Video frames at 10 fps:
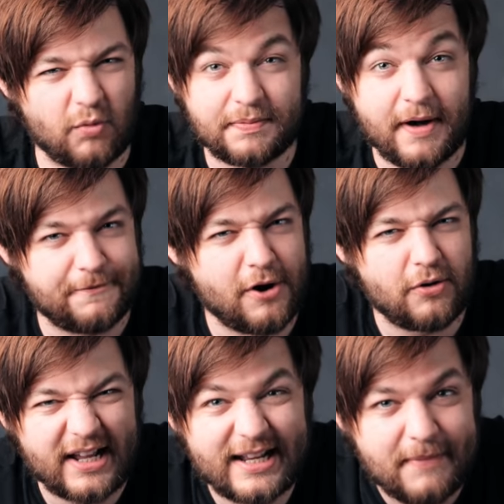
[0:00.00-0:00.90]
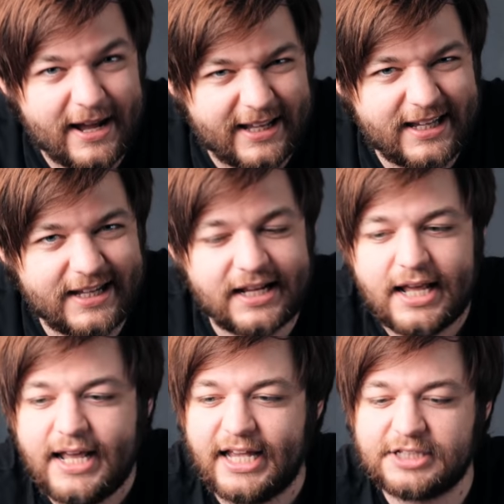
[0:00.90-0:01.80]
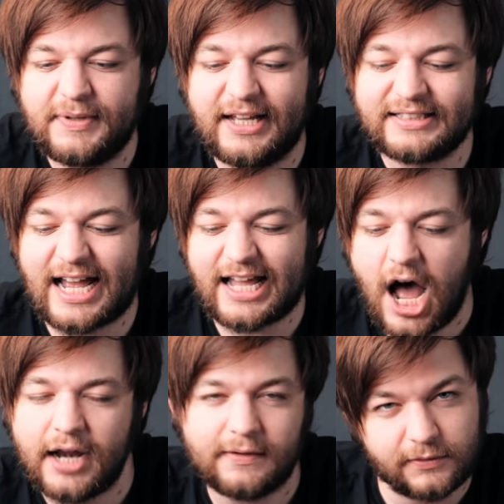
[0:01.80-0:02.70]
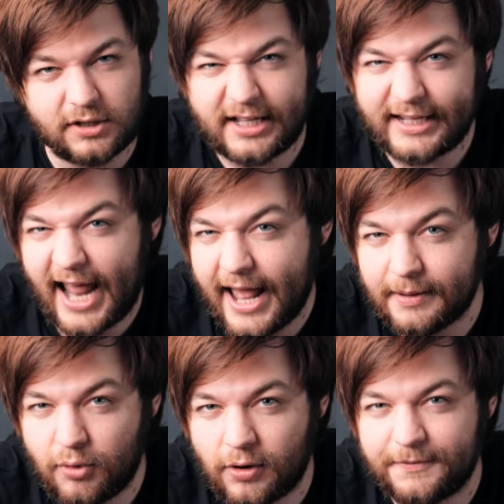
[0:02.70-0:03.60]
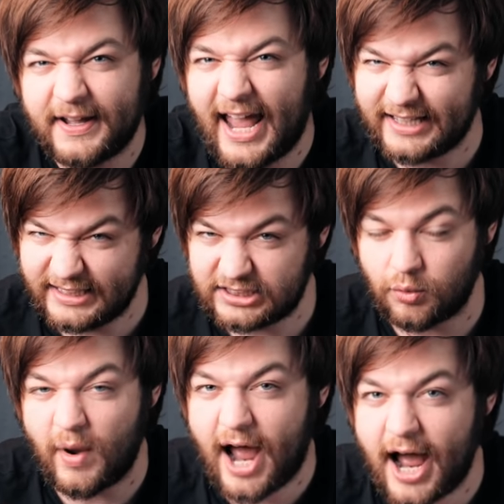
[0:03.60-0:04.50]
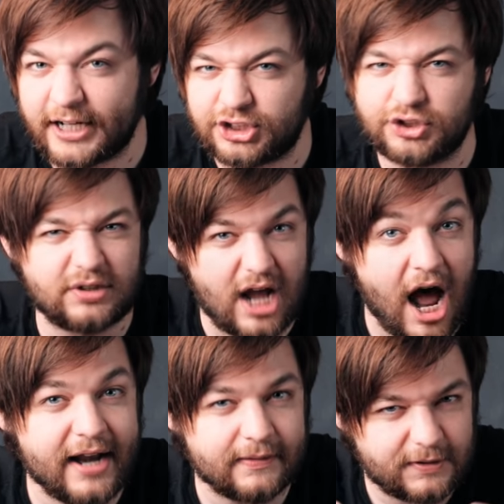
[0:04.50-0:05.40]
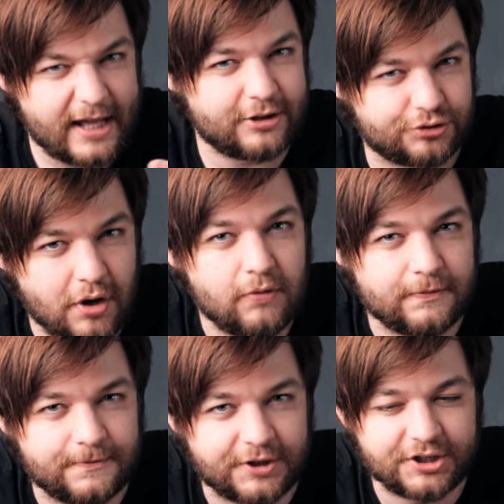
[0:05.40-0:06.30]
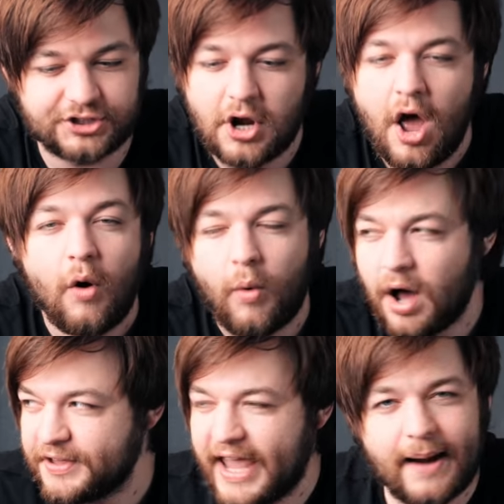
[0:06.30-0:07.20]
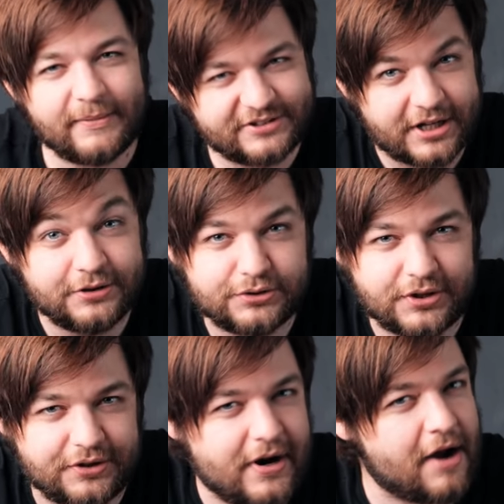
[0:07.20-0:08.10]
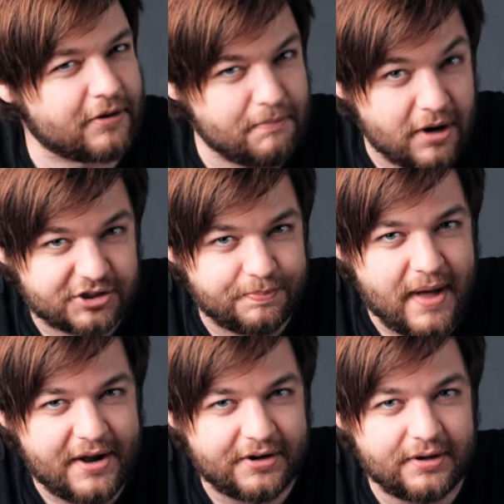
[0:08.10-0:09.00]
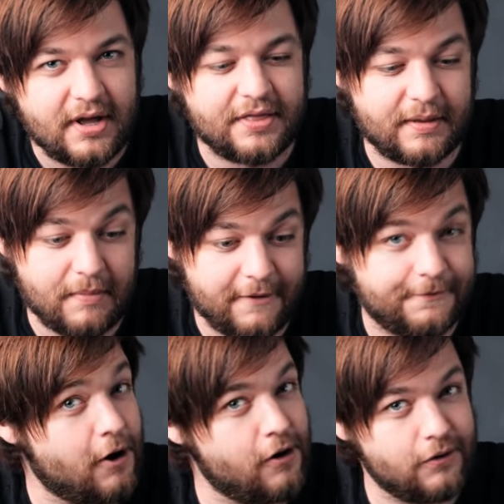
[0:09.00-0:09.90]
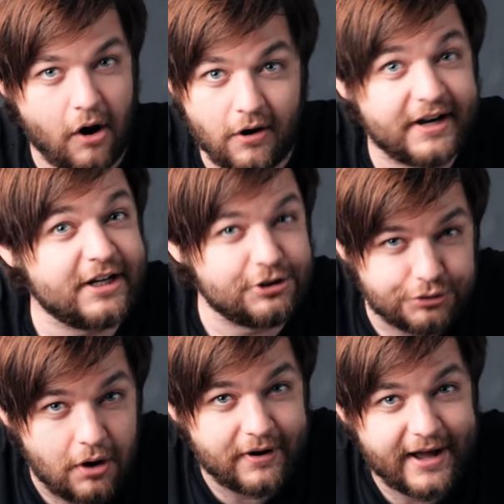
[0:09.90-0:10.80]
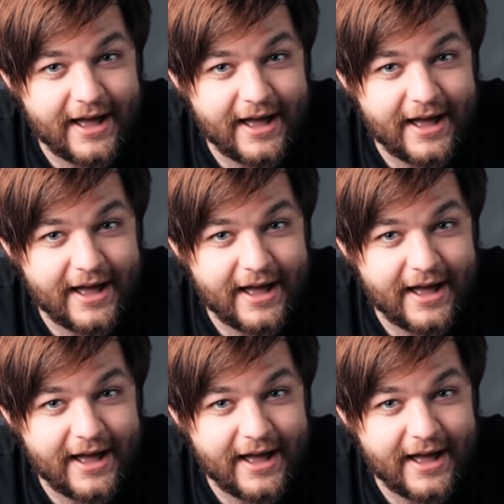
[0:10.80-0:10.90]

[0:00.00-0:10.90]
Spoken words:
with my phone in my kit is because I kind of look at anamorphic, at least the way I shoot, kind of like drone footage. While the cameras I use on the ground are much better than my phone or any drone I